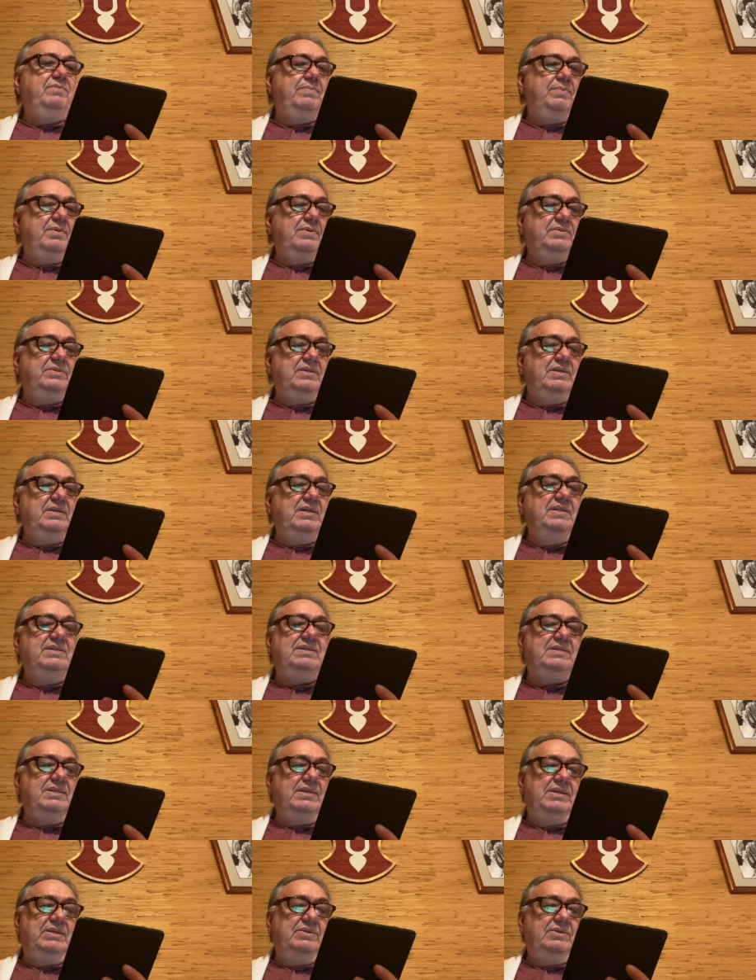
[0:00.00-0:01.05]
person
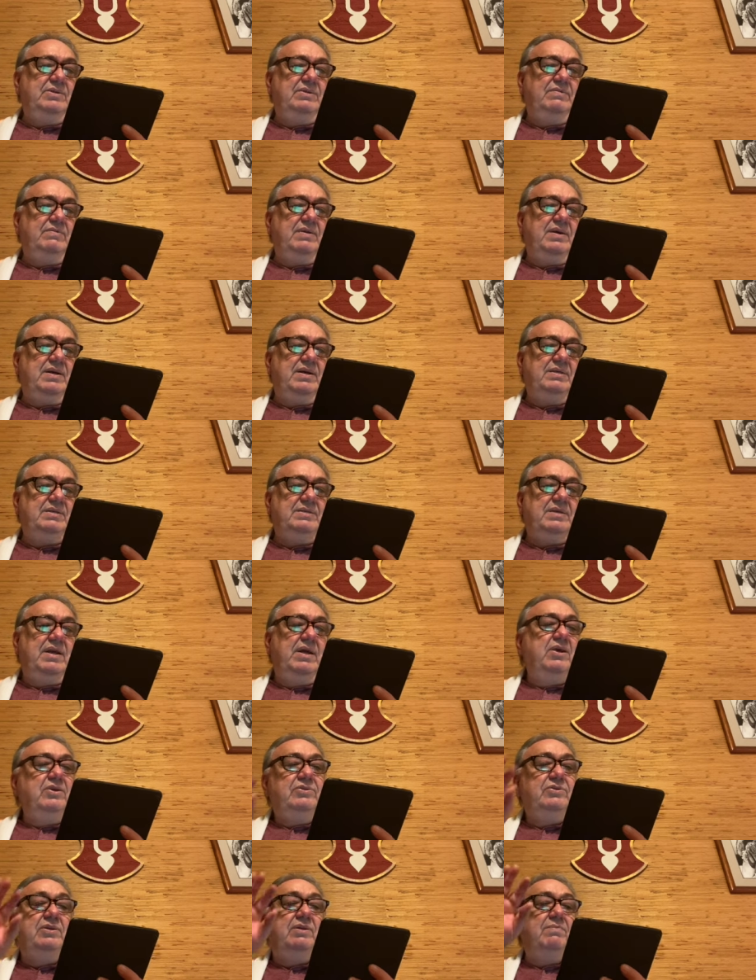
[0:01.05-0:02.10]
listening to the Ras,
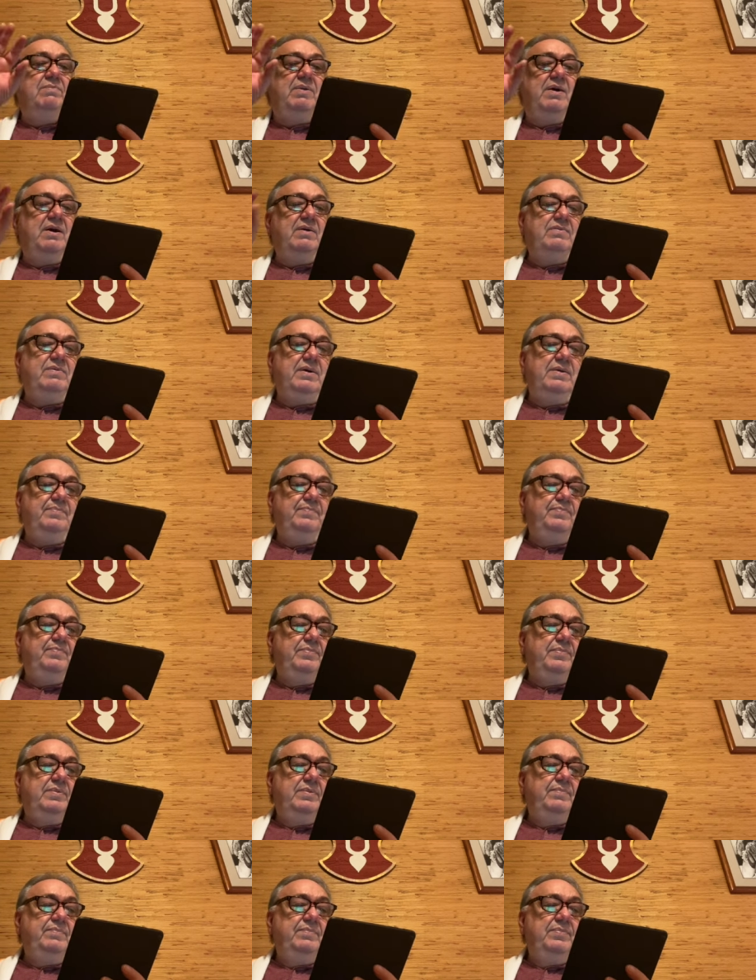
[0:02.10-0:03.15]
to the Bhagavad.
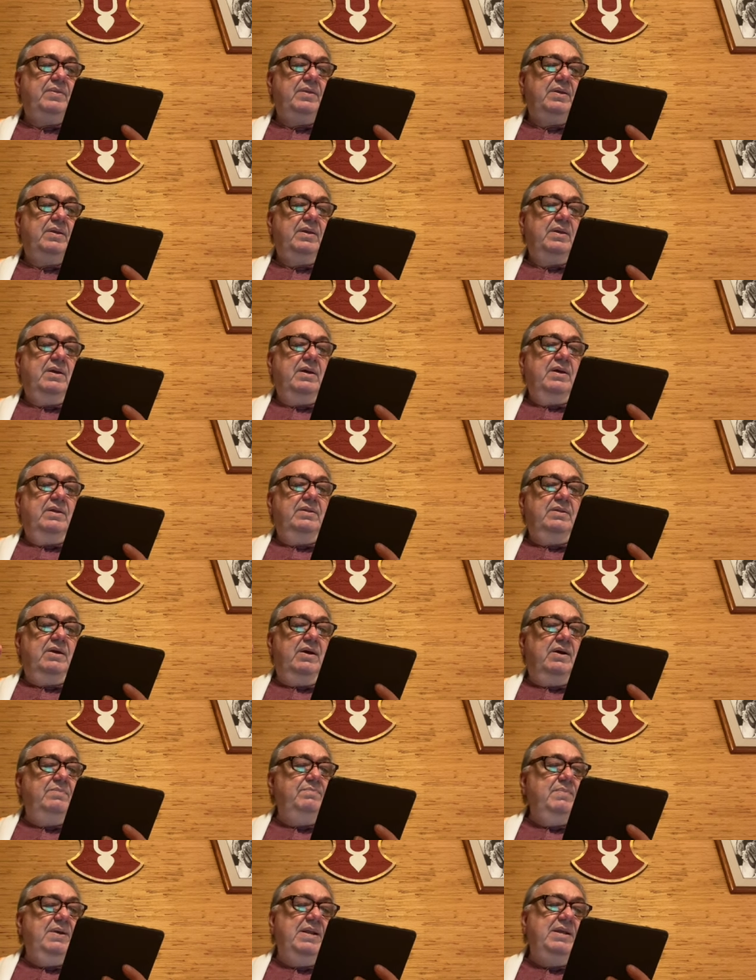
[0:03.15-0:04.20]
There
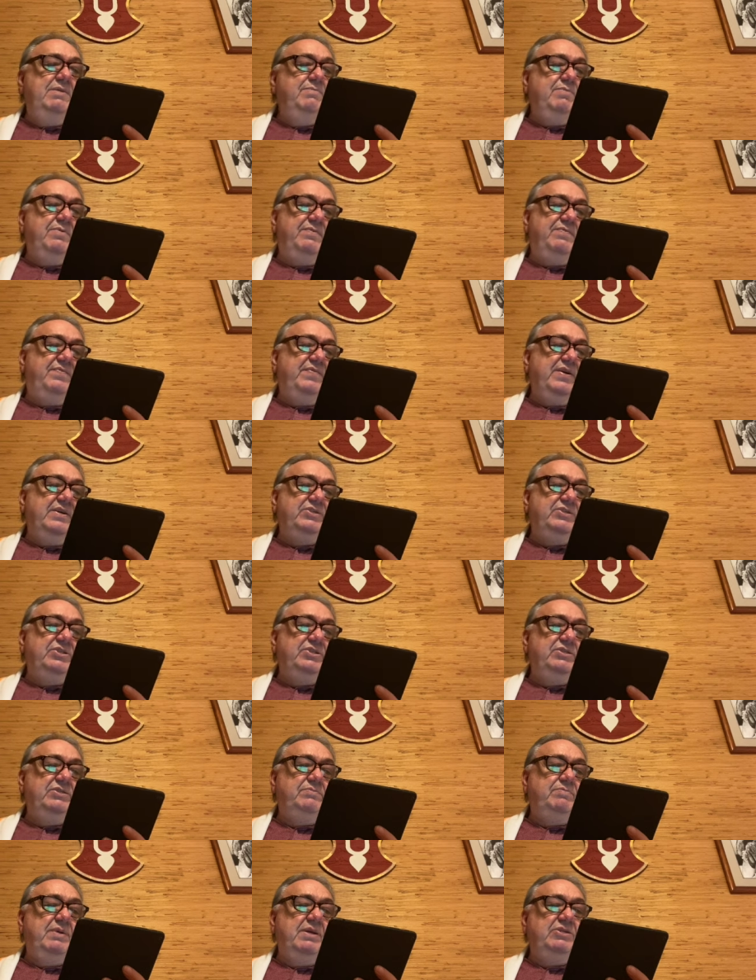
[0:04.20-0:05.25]
are many
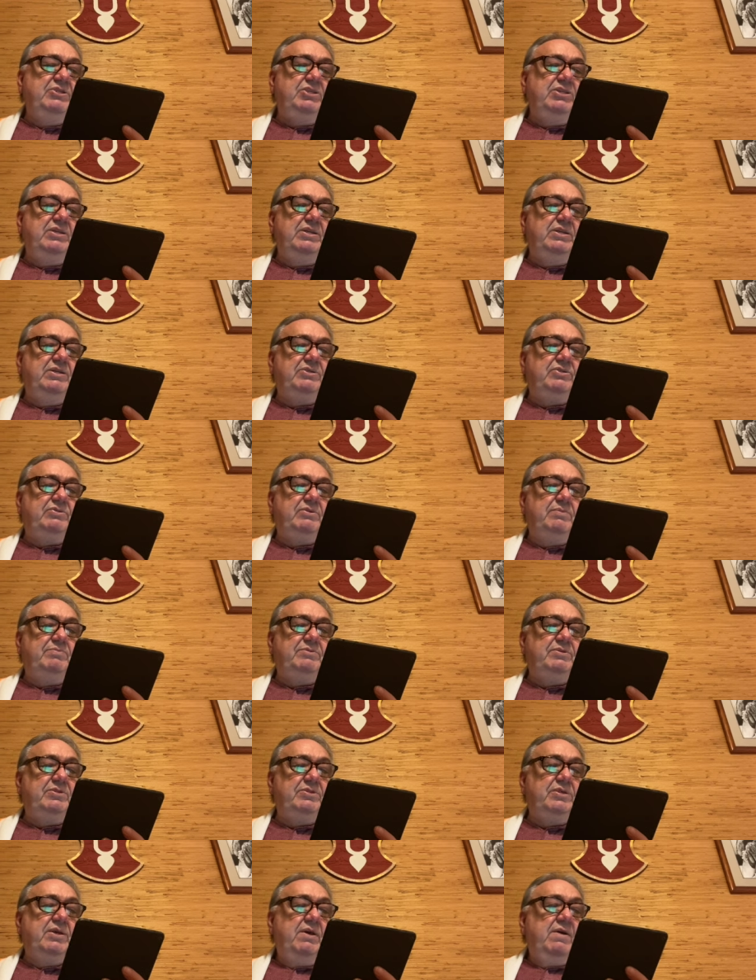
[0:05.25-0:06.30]
professions mentioned in the
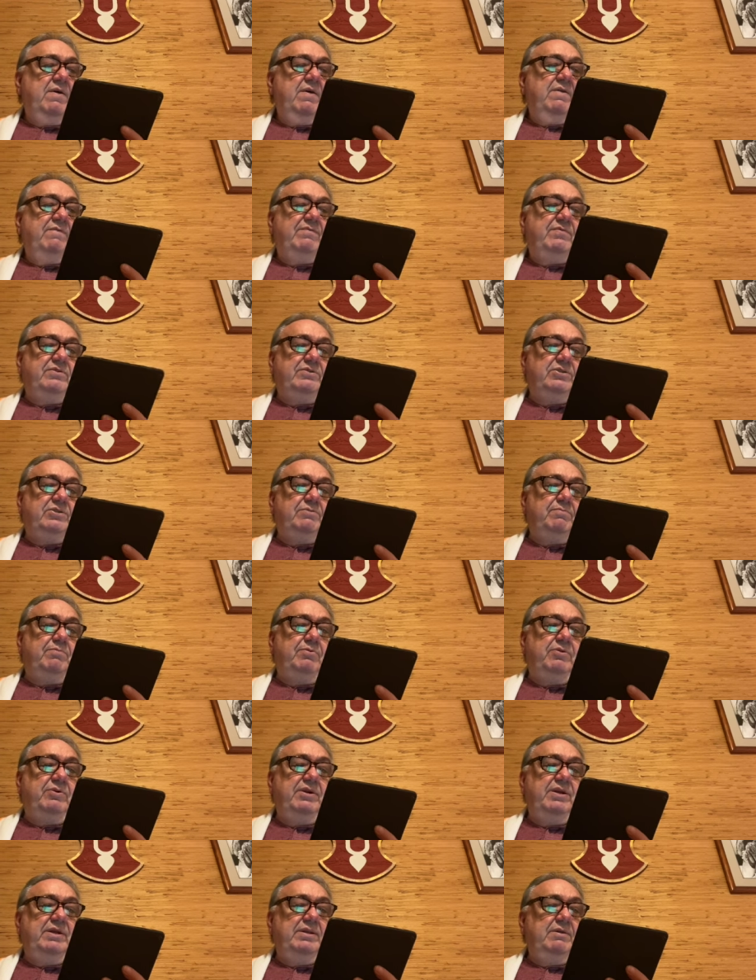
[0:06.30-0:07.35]
scriptures for
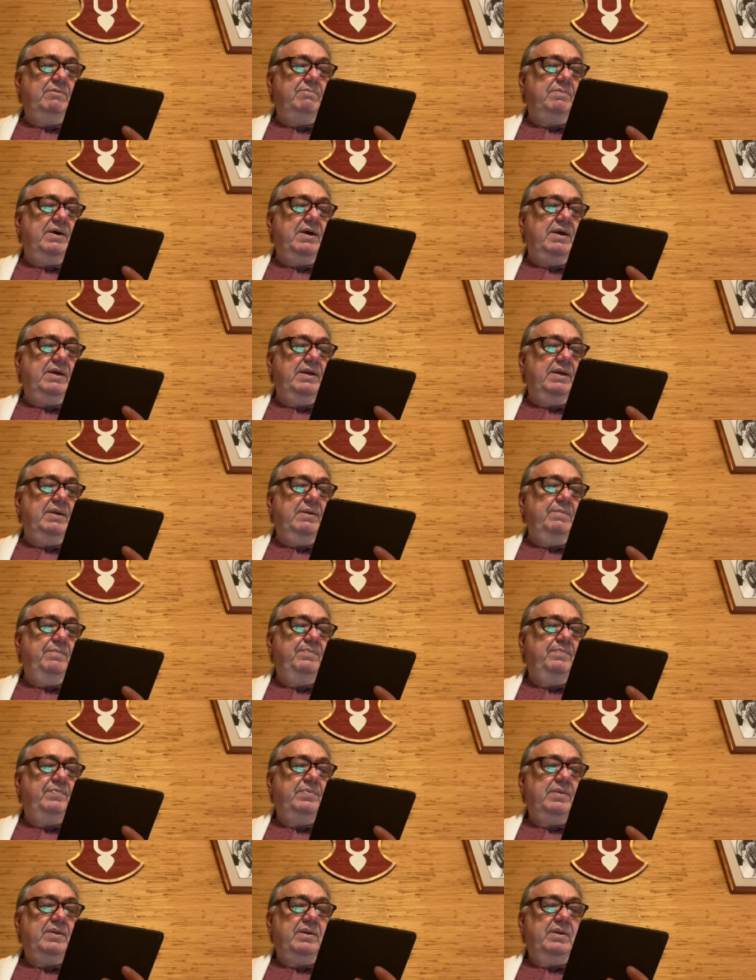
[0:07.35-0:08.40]
supporting the body.
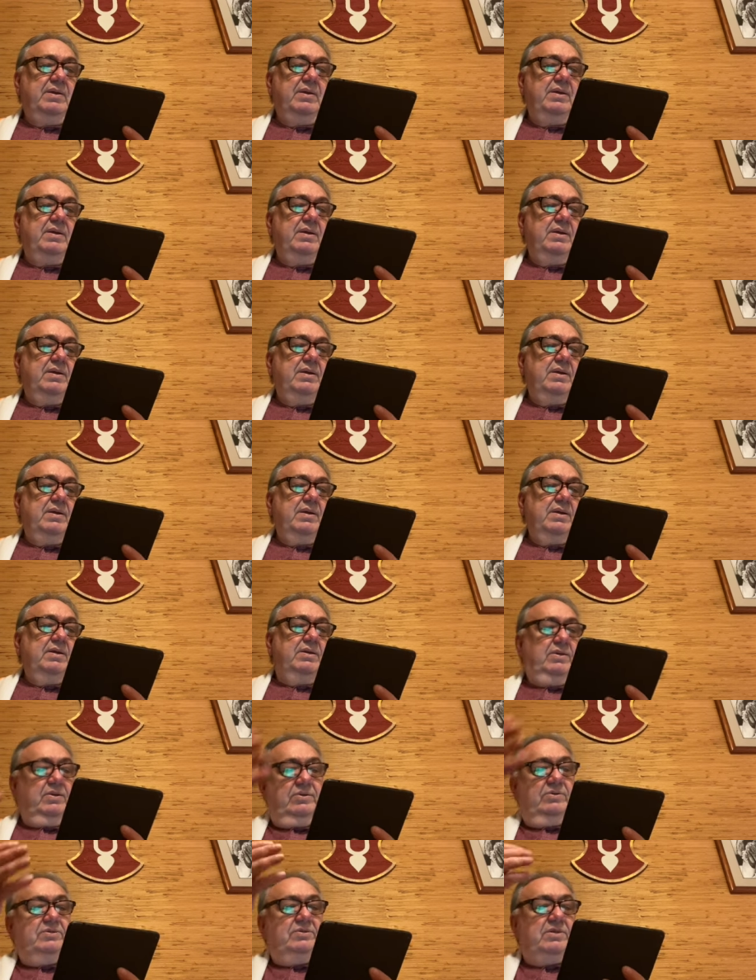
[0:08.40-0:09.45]

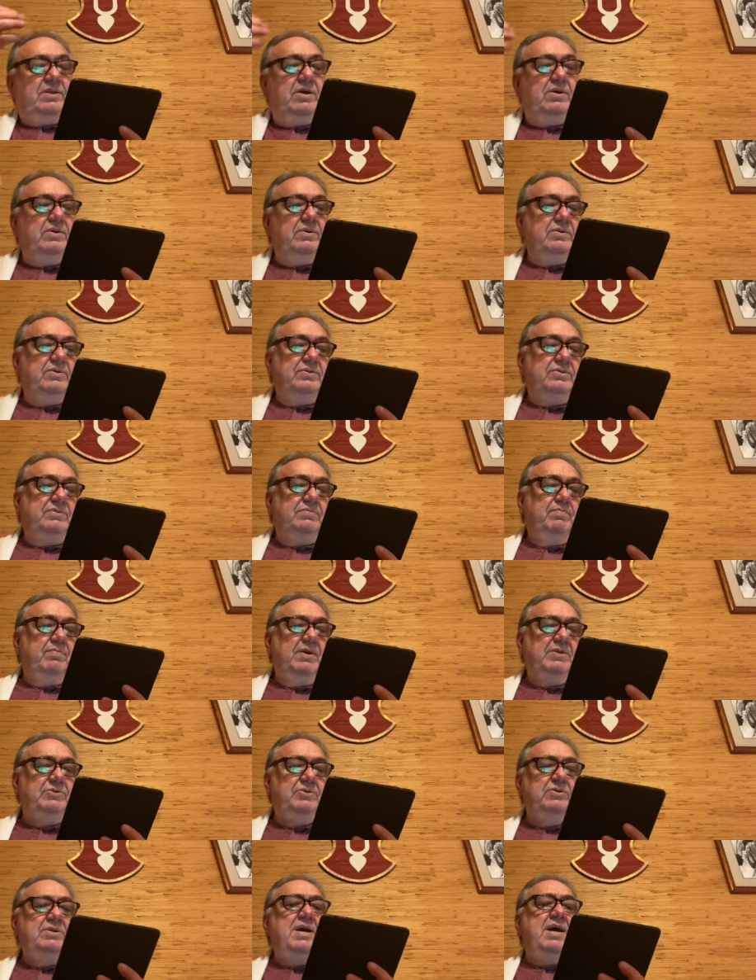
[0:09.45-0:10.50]
Use those, but
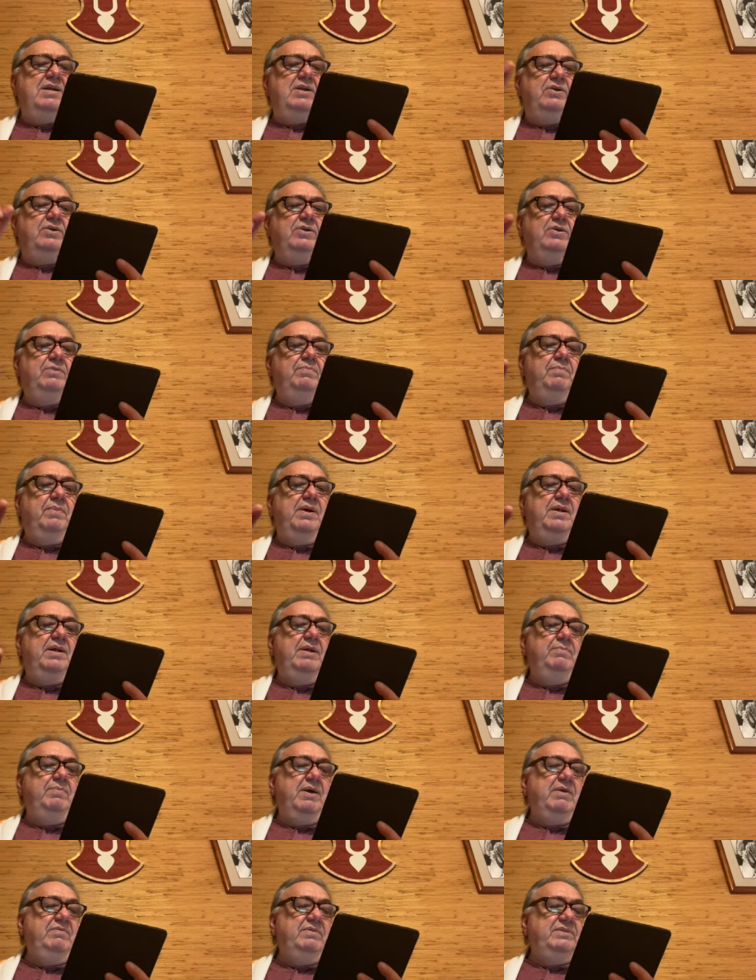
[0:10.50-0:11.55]
do not earn money
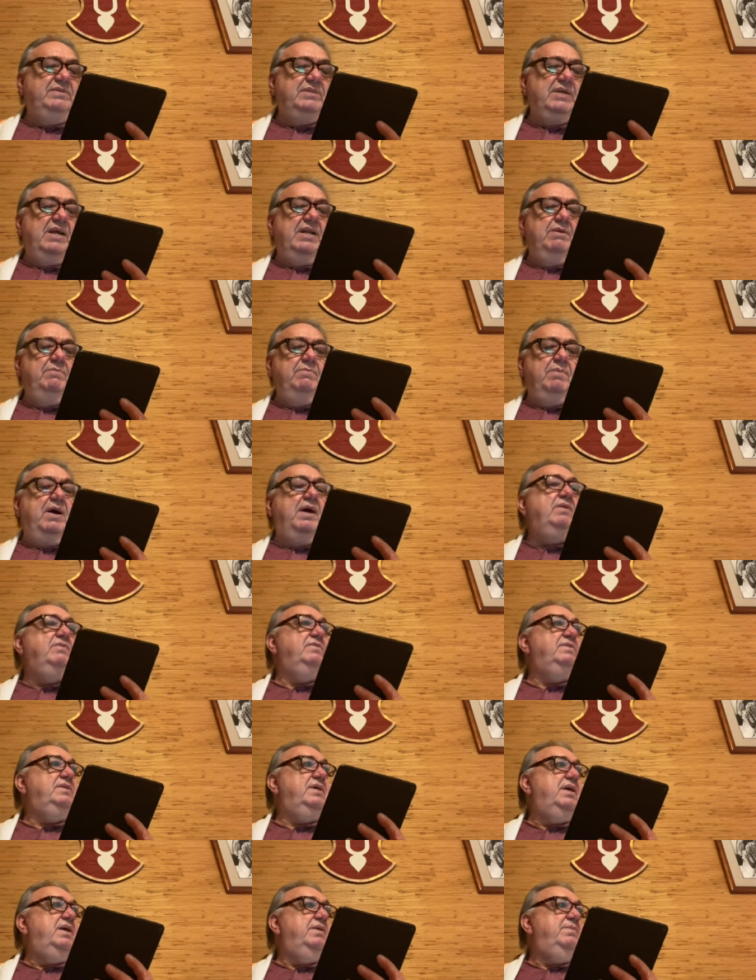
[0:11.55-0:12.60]
by reciting
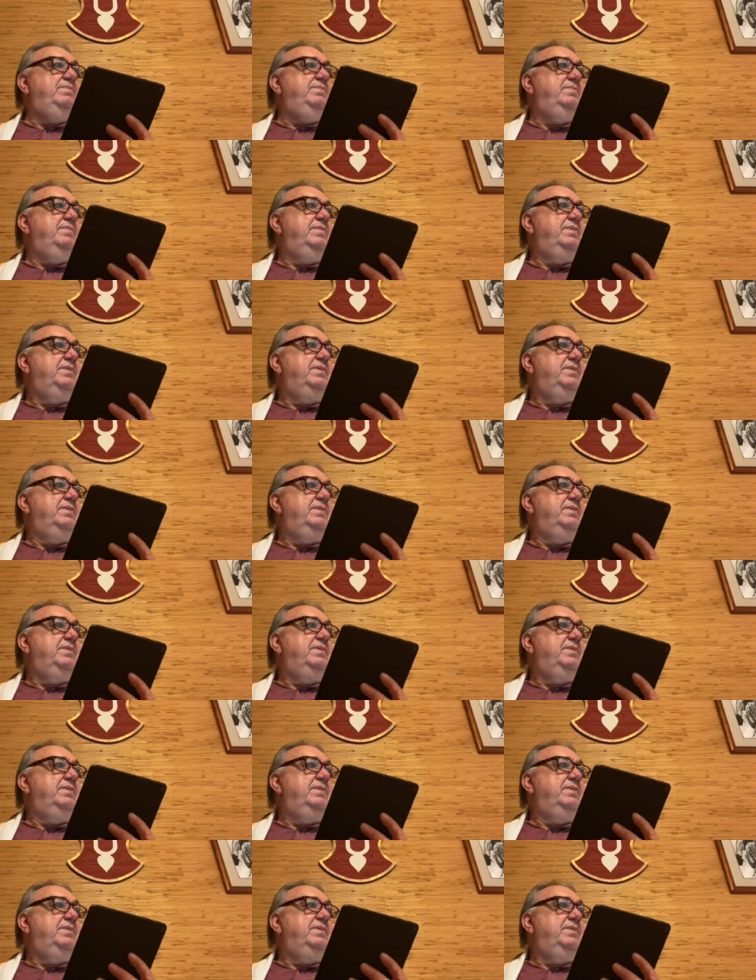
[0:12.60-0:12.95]
Bhagavatam.